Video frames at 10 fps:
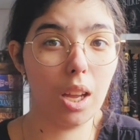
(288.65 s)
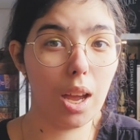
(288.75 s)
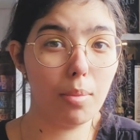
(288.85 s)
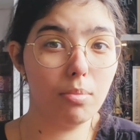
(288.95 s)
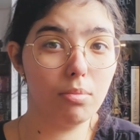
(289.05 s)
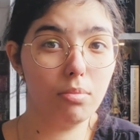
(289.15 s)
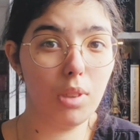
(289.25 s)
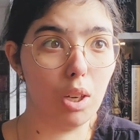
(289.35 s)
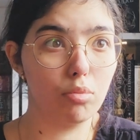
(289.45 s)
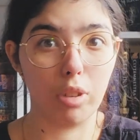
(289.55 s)
I'm
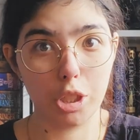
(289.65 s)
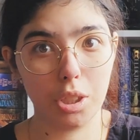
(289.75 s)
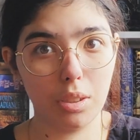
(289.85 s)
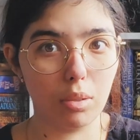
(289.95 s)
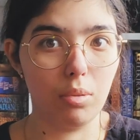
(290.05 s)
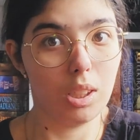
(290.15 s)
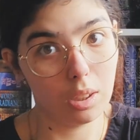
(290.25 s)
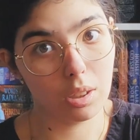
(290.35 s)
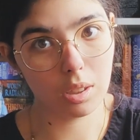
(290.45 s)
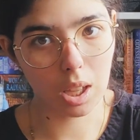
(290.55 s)
Russian, so
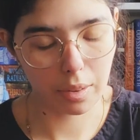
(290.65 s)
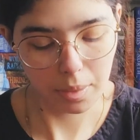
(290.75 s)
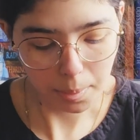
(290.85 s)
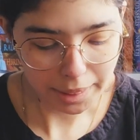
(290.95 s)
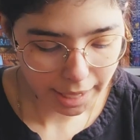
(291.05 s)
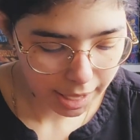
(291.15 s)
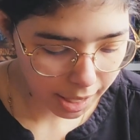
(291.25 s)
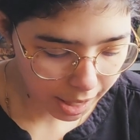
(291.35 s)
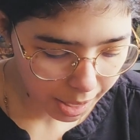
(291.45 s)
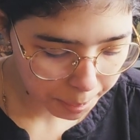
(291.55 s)
Eastern Slav.
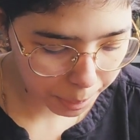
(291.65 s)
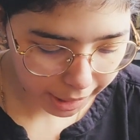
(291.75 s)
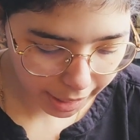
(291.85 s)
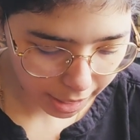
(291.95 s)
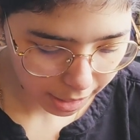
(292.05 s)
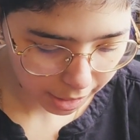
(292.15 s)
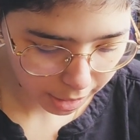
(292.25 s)
But yeah,